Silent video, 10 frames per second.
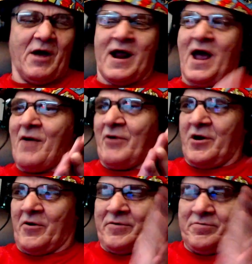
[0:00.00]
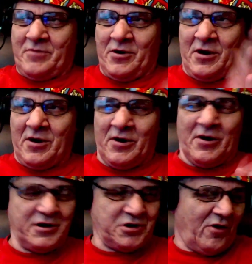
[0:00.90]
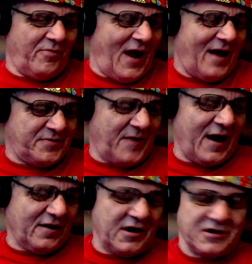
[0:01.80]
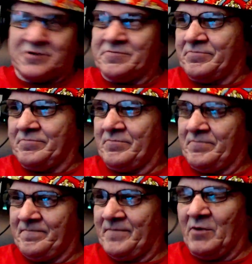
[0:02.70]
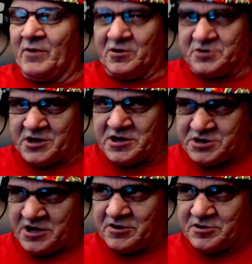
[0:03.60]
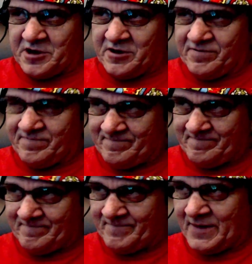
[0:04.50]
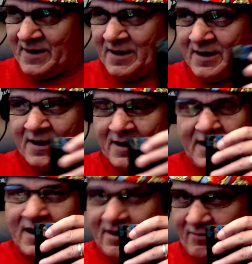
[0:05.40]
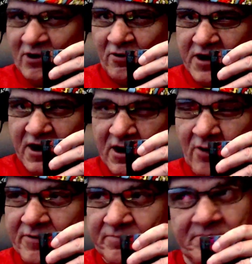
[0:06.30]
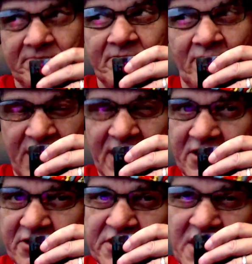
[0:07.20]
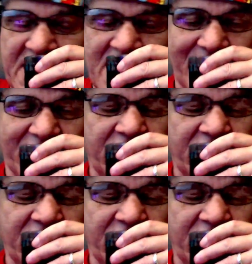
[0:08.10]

How we doing? Oh, it's old Pops back. Listen, we're going to say cheers here, and we're going to get going. We got a good day happening.